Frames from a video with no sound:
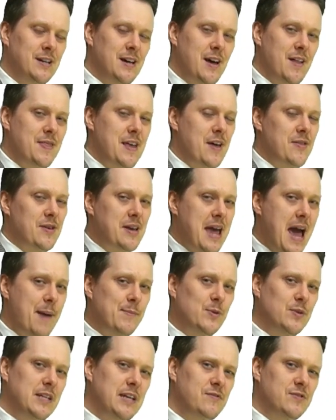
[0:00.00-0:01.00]
Now, the camel
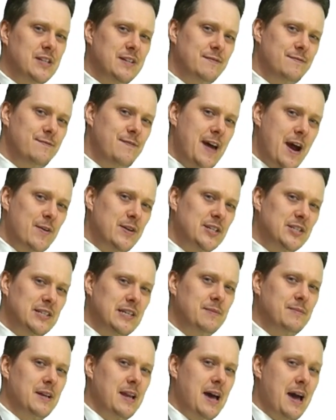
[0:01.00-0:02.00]
lives in a very
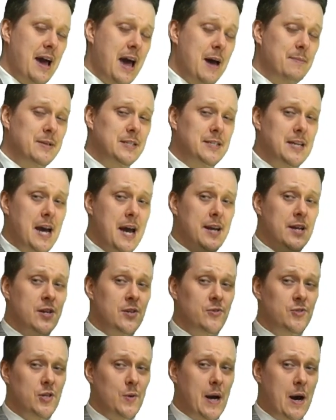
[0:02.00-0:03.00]
similar habitat
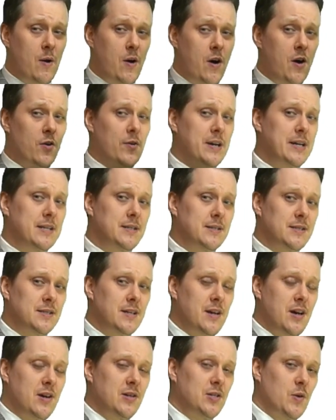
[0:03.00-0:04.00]
to our oryx,
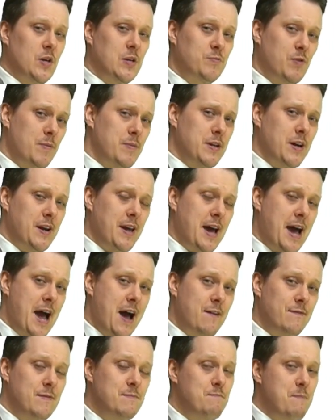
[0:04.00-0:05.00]
so it's probably going to
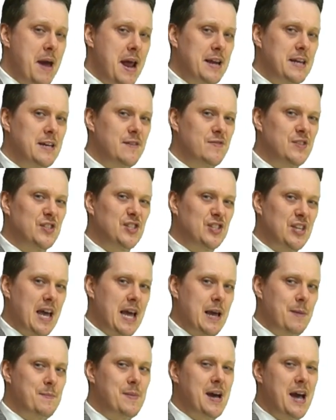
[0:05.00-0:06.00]
have many of the
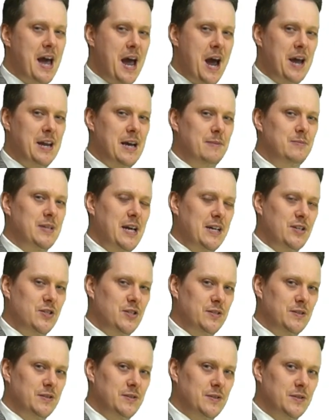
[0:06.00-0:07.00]
same
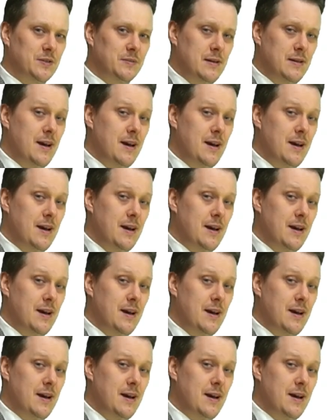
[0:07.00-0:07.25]
adaptations.